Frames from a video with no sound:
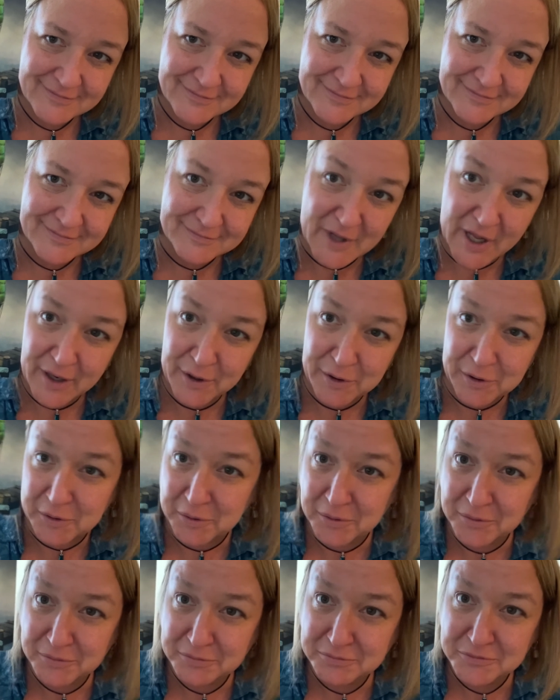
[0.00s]
I don't
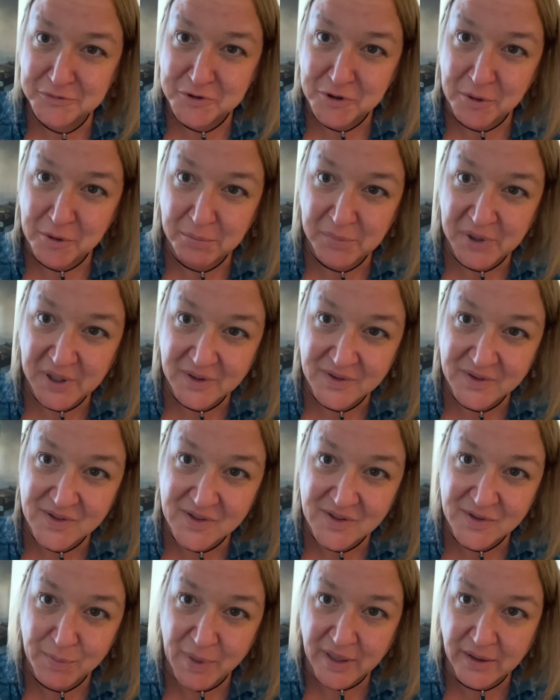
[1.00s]
know, Trump being
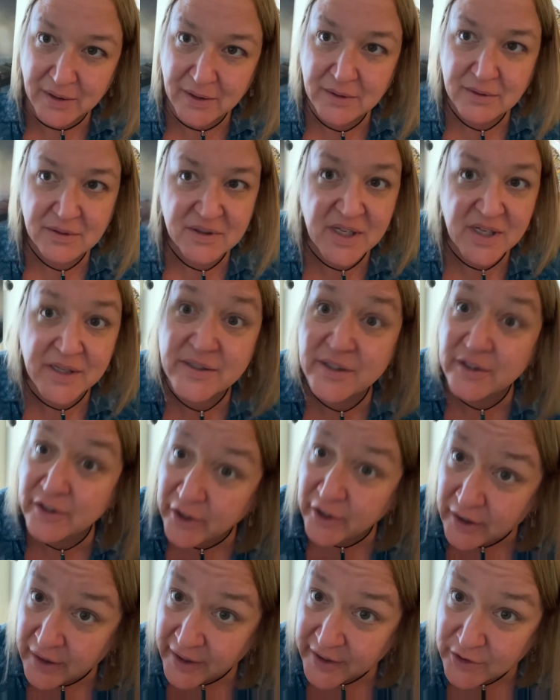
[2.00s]
suspended. Doesn't
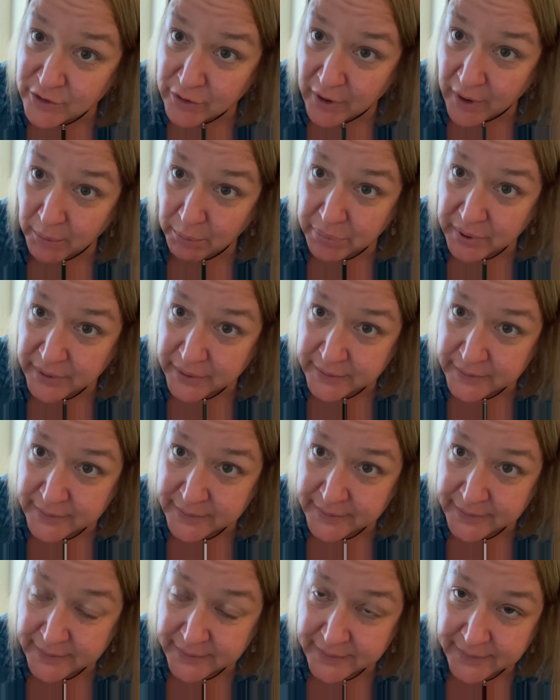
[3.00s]
look like Trump,
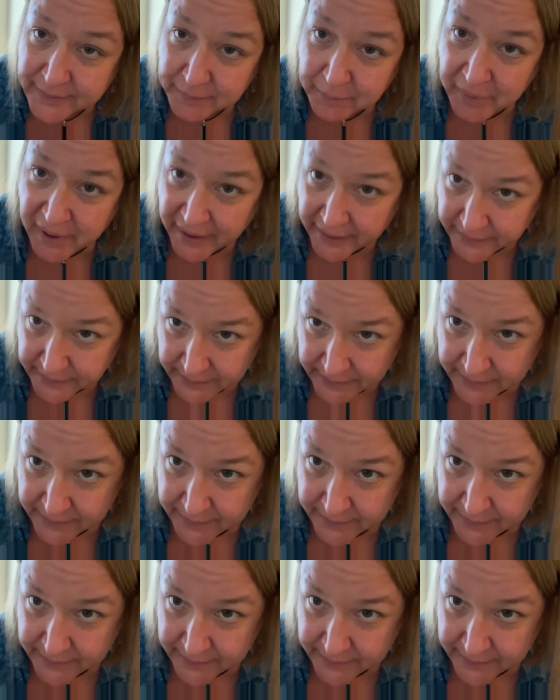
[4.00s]
but